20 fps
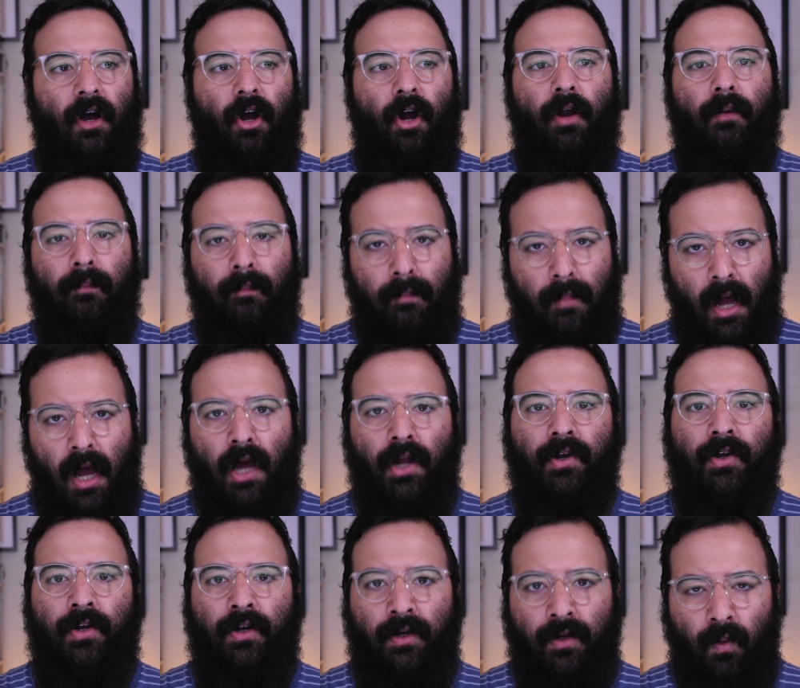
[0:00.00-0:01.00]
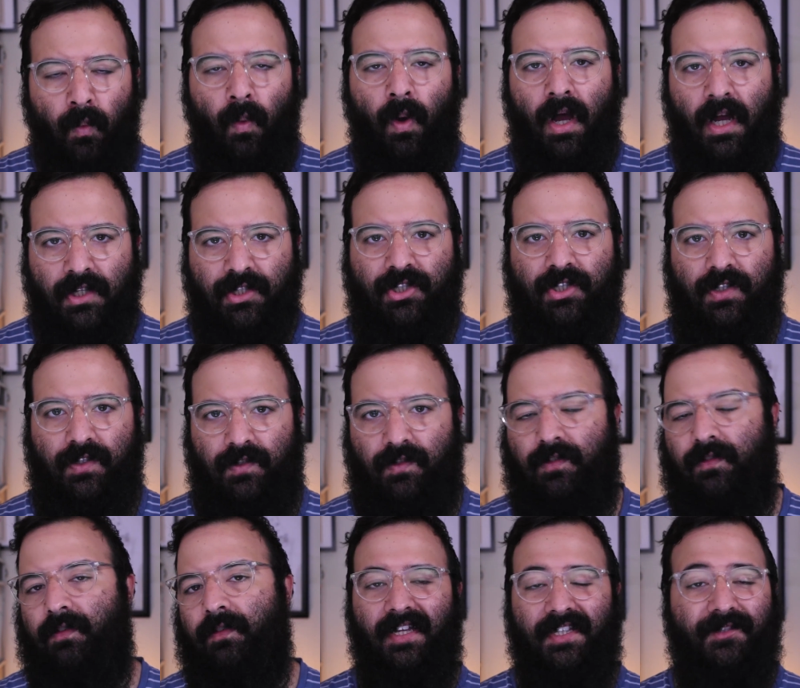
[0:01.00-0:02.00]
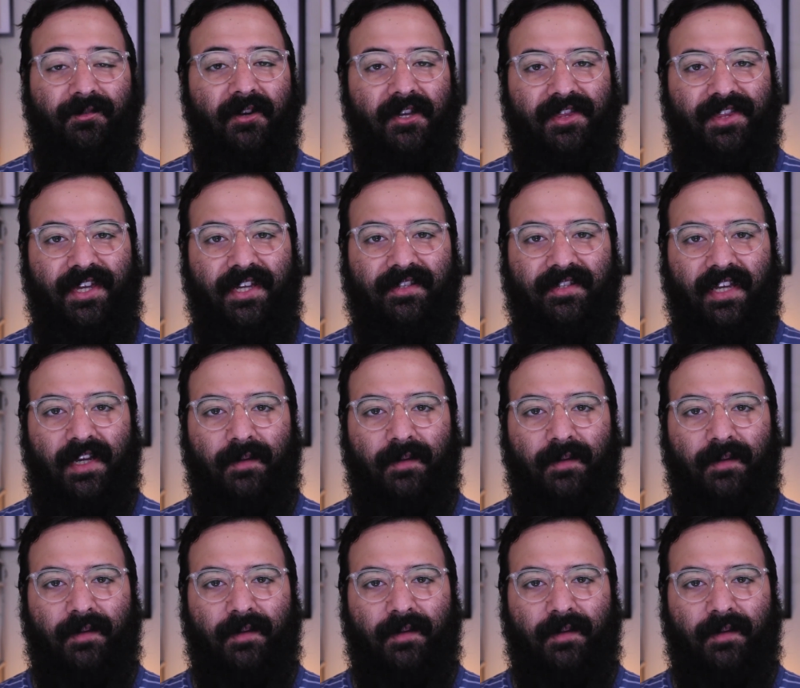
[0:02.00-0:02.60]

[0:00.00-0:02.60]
are modern watches. That's right, things